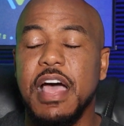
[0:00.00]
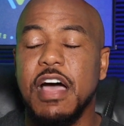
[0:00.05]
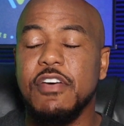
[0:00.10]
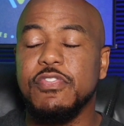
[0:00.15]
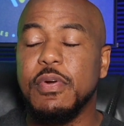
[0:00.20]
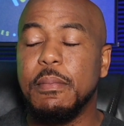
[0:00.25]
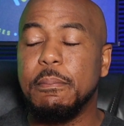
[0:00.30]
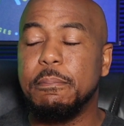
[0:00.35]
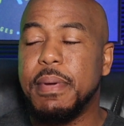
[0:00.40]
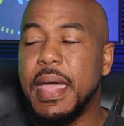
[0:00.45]

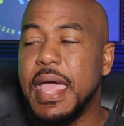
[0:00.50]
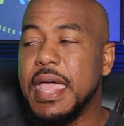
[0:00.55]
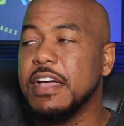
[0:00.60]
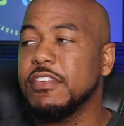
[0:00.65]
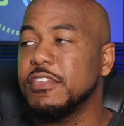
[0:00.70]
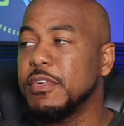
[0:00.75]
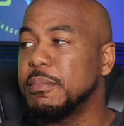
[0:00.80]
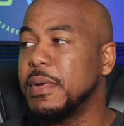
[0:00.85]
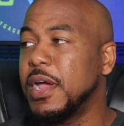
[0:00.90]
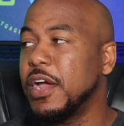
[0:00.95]
out from Bank
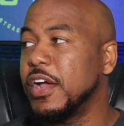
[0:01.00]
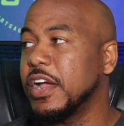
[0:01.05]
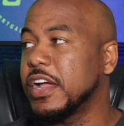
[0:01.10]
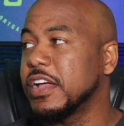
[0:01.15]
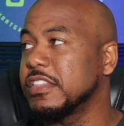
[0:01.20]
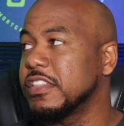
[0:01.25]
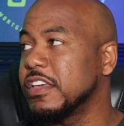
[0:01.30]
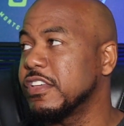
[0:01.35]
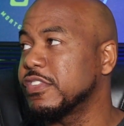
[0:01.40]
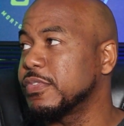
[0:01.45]
of
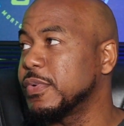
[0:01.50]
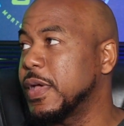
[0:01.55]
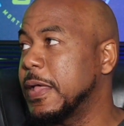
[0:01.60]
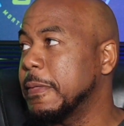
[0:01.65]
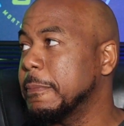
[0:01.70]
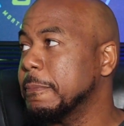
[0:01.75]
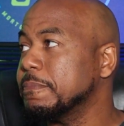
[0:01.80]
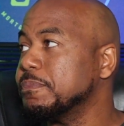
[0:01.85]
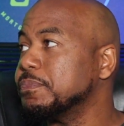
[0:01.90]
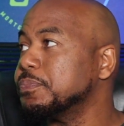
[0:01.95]
America this
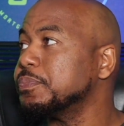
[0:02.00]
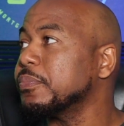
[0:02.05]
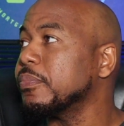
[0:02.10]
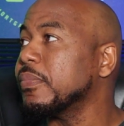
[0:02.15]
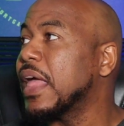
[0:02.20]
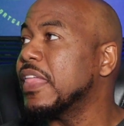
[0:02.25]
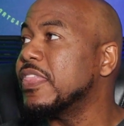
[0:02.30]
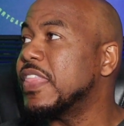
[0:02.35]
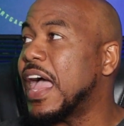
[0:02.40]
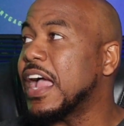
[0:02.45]
week
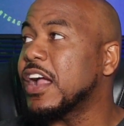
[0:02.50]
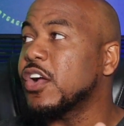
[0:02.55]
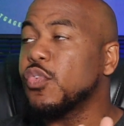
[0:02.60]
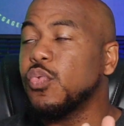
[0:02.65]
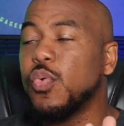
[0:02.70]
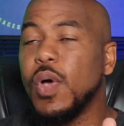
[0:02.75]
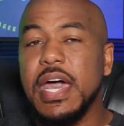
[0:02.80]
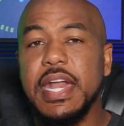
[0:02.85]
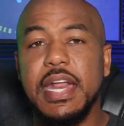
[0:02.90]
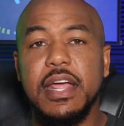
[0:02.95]
that
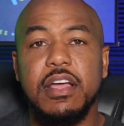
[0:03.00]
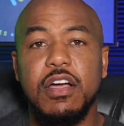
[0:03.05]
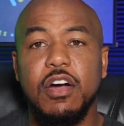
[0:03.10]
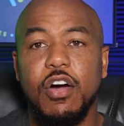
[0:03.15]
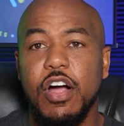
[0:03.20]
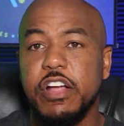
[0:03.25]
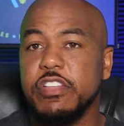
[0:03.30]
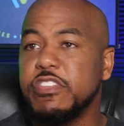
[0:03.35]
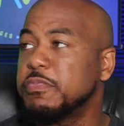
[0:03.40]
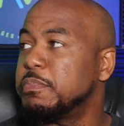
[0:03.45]
credit
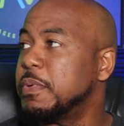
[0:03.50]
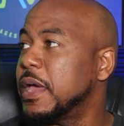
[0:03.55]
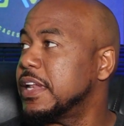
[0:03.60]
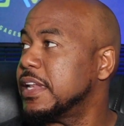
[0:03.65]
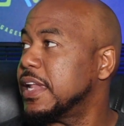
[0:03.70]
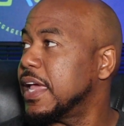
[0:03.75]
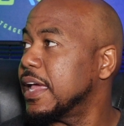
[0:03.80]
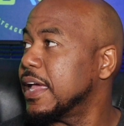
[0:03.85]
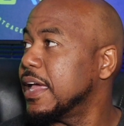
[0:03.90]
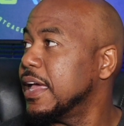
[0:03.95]
card
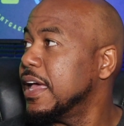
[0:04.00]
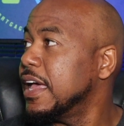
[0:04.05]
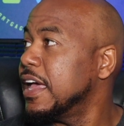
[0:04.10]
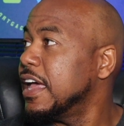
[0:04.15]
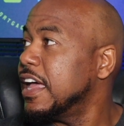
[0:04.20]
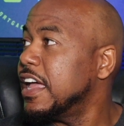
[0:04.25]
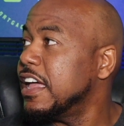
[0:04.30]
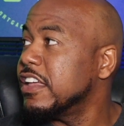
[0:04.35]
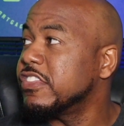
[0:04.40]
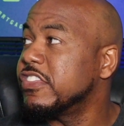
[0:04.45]
spending
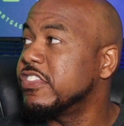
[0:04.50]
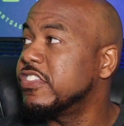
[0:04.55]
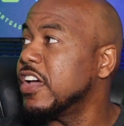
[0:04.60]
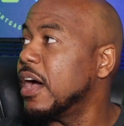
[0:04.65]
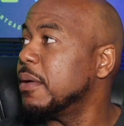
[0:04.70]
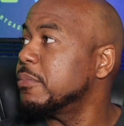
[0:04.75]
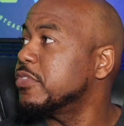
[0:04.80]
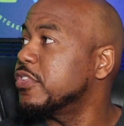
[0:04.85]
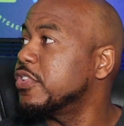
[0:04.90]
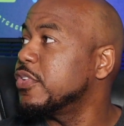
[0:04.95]
has
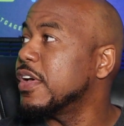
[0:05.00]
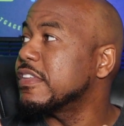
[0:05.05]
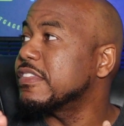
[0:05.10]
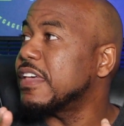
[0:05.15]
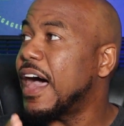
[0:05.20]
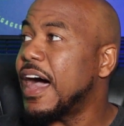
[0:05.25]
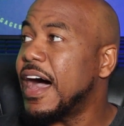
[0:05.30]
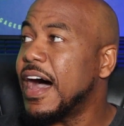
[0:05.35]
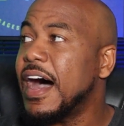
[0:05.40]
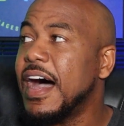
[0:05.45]
jumped to its
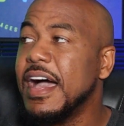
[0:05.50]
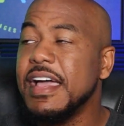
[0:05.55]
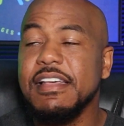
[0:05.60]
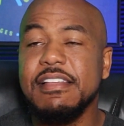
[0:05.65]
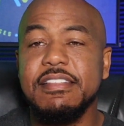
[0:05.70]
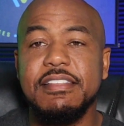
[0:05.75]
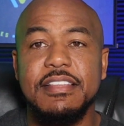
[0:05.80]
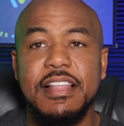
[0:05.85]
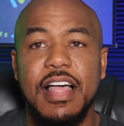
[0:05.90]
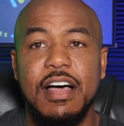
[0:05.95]

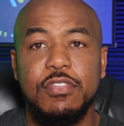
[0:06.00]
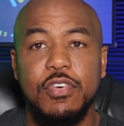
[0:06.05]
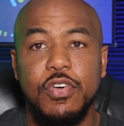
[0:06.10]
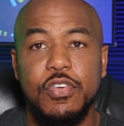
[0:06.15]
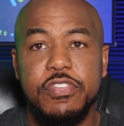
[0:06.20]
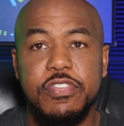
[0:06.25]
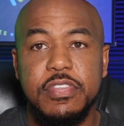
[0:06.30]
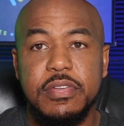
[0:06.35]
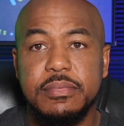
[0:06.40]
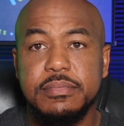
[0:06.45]
highest
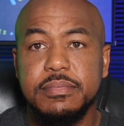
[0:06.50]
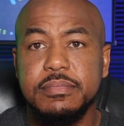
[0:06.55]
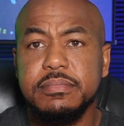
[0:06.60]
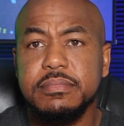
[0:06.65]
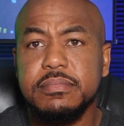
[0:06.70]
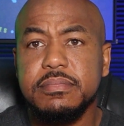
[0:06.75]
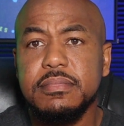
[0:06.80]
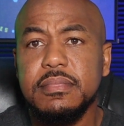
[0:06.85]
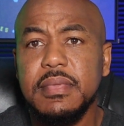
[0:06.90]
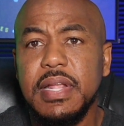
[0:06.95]
levels
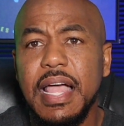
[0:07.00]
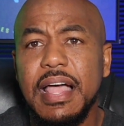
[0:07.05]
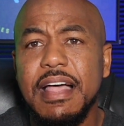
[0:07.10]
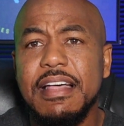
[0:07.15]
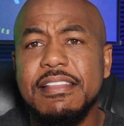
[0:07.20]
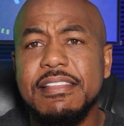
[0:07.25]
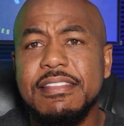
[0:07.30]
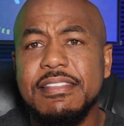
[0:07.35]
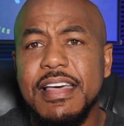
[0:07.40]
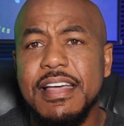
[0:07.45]

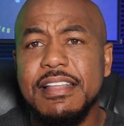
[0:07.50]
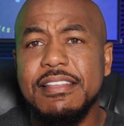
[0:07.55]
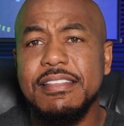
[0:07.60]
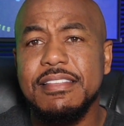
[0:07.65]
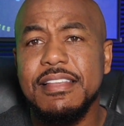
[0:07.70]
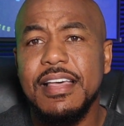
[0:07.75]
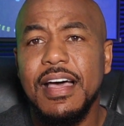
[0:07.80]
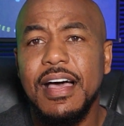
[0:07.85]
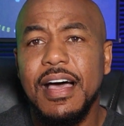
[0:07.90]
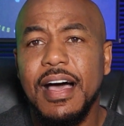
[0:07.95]

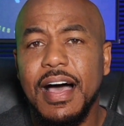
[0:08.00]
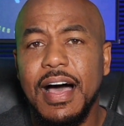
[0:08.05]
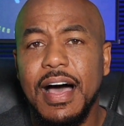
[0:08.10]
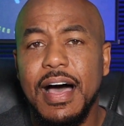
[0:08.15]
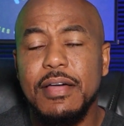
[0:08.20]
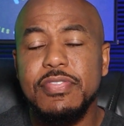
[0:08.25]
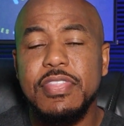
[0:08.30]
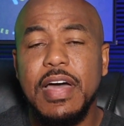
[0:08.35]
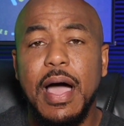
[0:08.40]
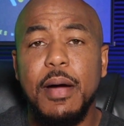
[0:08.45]
since
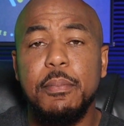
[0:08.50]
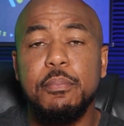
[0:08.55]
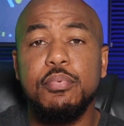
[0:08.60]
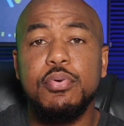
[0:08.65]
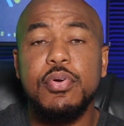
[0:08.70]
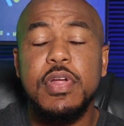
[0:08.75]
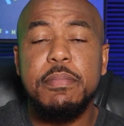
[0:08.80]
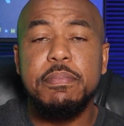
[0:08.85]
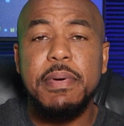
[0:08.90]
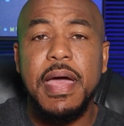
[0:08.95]
our
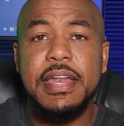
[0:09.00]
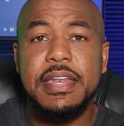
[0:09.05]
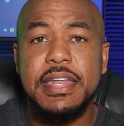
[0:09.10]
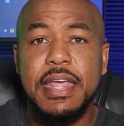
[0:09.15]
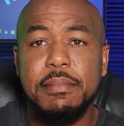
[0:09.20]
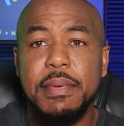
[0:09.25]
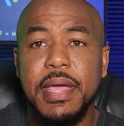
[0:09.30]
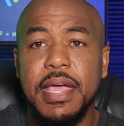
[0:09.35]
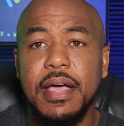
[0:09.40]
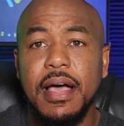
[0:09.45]

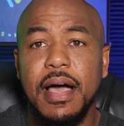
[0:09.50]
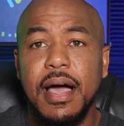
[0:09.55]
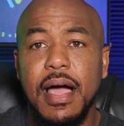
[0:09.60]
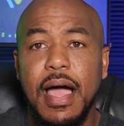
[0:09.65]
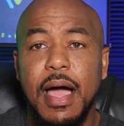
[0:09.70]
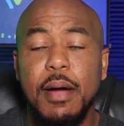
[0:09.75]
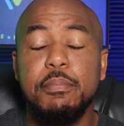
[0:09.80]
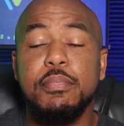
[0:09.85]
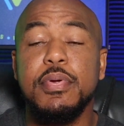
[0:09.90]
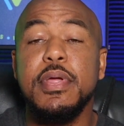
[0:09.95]
pre-pandemic
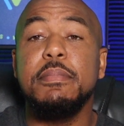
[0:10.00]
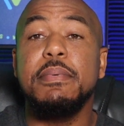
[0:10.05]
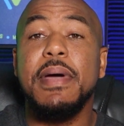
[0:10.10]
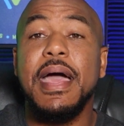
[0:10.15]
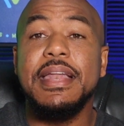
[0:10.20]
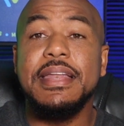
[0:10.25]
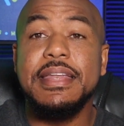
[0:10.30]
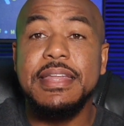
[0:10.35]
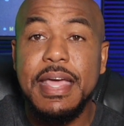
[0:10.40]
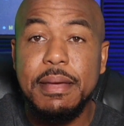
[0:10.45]

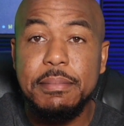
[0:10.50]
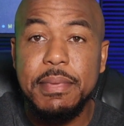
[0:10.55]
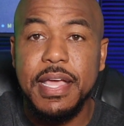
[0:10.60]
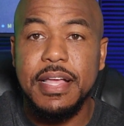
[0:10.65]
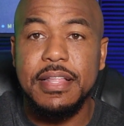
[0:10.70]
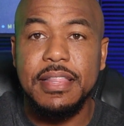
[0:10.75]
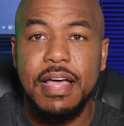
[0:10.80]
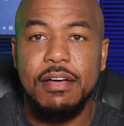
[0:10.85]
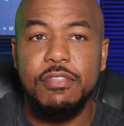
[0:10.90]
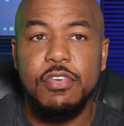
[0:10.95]

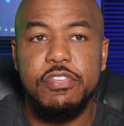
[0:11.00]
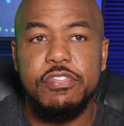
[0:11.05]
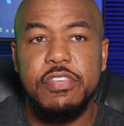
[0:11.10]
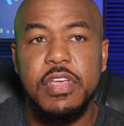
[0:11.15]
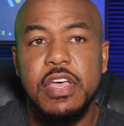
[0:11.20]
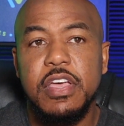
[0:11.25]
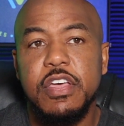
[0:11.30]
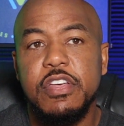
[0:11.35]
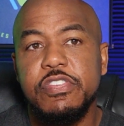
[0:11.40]
levels.